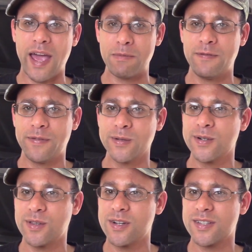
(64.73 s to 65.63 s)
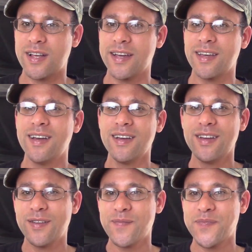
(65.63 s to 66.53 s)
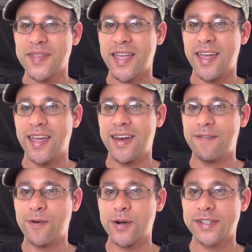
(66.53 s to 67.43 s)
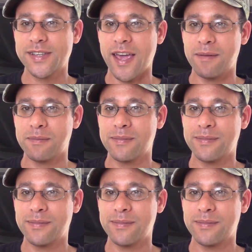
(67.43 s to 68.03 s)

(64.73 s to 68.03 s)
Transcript: cabin filter looks like in a Ford Escape.